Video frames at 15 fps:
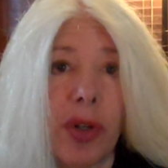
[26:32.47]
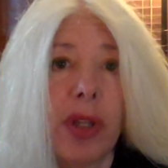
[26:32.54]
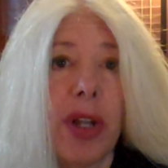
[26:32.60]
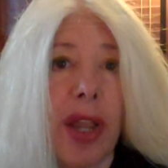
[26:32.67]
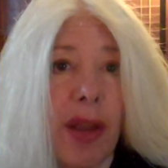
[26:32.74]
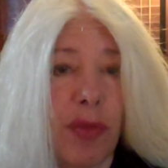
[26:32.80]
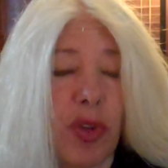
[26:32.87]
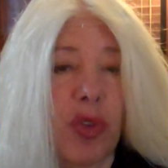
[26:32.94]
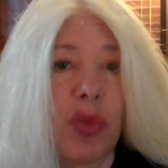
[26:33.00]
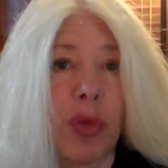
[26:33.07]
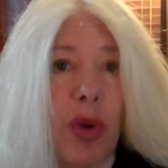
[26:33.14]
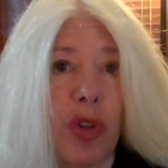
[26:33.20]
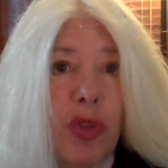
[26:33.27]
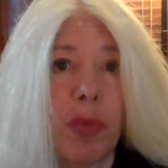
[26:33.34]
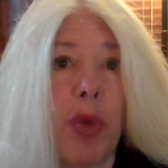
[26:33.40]
they're going to have those
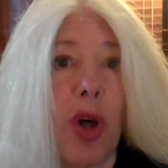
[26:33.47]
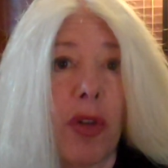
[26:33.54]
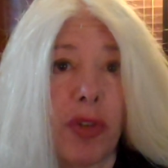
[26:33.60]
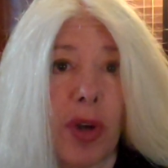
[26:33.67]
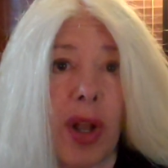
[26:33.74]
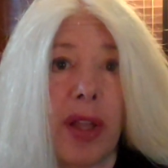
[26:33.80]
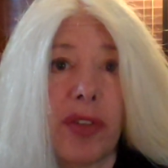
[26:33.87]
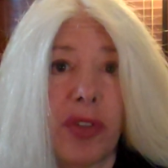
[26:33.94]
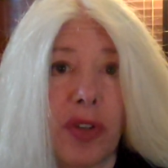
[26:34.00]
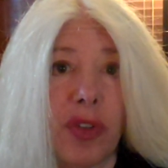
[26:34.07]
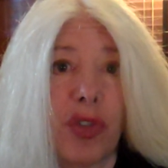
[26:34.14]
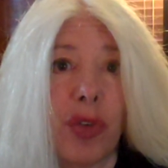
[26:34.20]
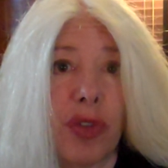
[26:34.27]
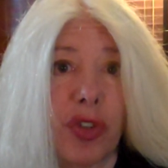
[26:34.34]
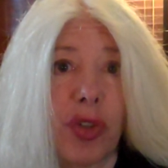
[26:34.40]
roads pulverized
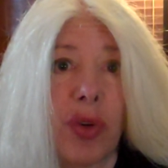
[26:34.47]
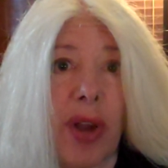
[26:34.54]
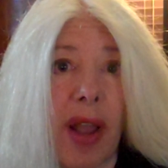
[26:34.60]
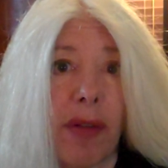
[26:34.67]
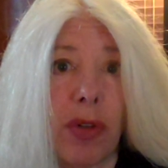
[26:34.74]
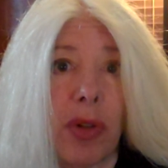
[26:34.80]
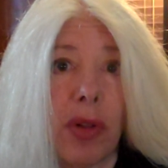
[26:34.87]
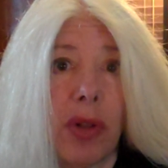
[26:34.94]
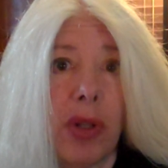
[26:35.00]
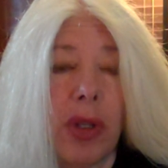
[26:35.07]
and turned to gravel.